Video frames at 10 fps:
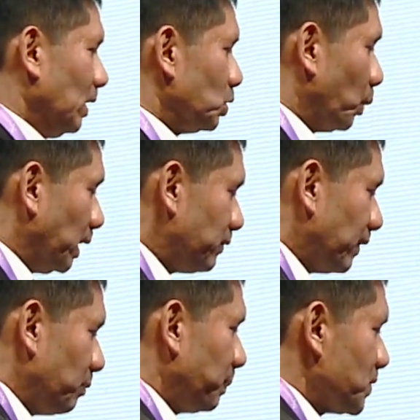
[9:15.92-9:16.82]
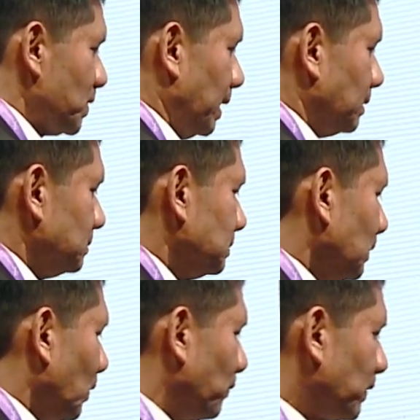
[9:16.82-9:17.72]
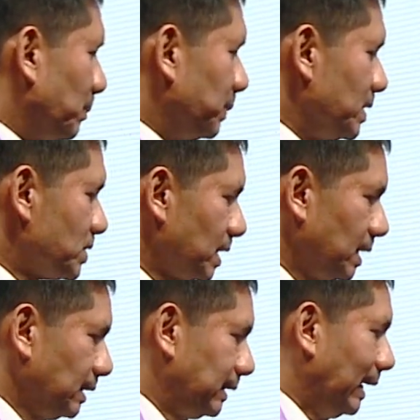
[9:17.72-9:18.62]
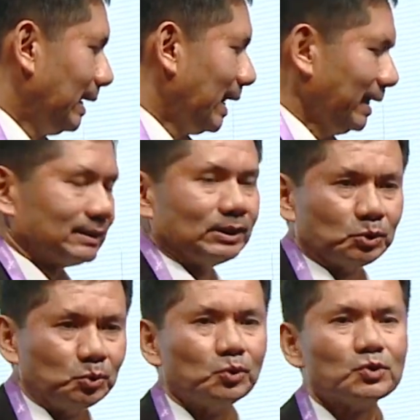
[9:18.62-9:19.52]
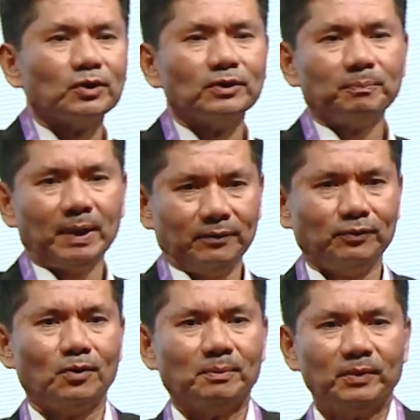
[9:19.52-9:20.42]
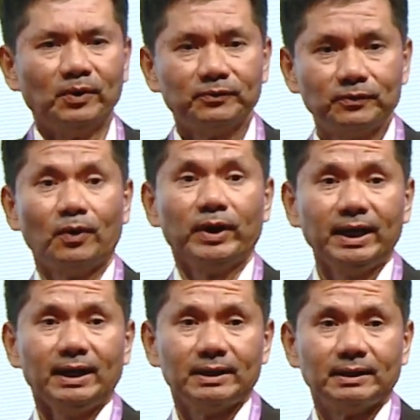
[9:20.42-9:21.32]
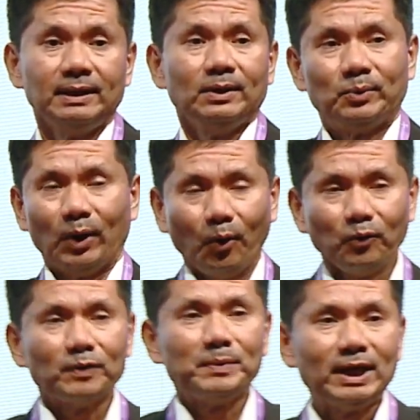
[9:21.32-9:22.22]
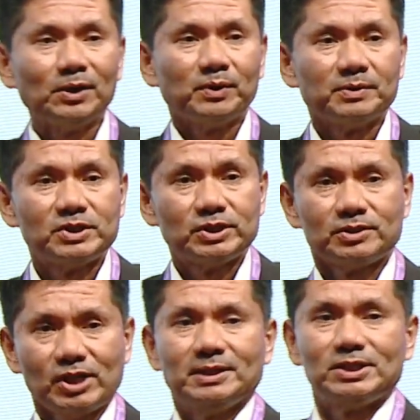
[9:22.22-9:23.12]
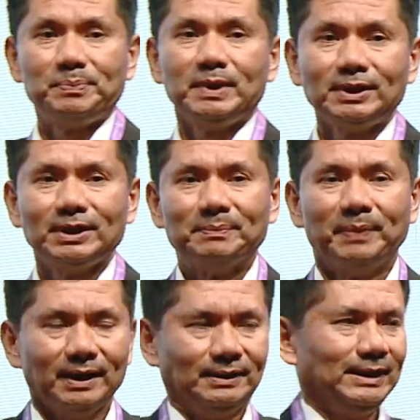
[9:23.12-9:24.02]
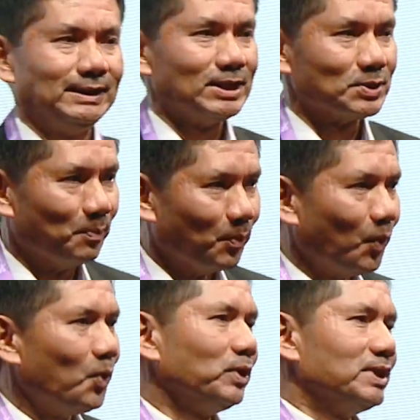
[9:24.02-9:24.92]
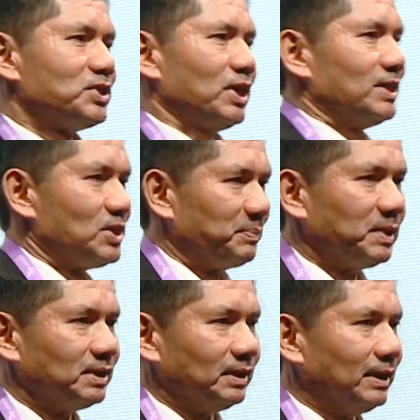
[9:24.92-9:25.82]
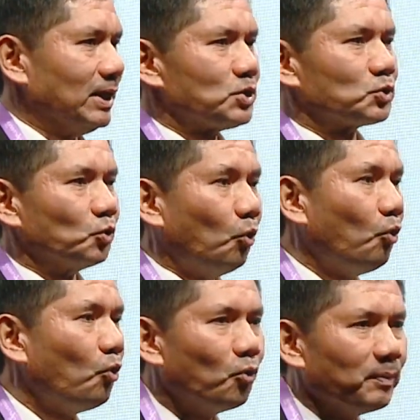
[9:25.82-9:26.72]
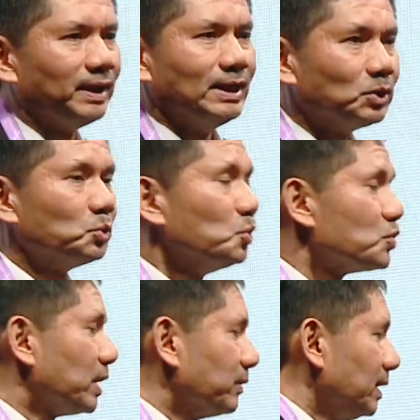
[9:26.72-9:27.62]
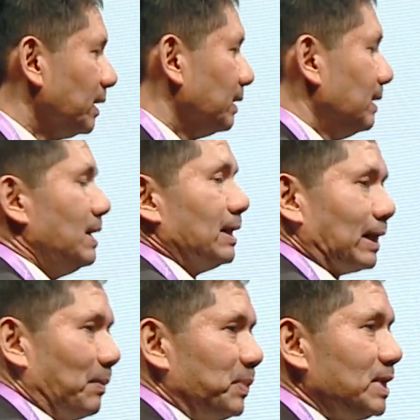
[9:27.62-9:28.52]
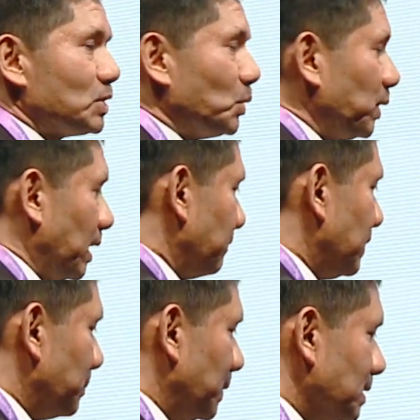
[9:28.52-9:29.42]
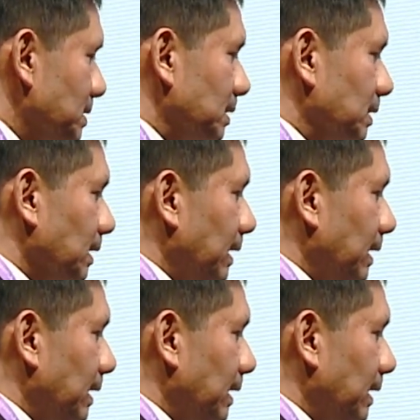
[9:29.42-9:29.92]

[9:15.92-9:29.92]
25% of companies say they lack the tools or the platform for AI. We're all familiar with ChatGPT, but it is more than ChatGPT. There are so many tools out there. Companies don't have the ability.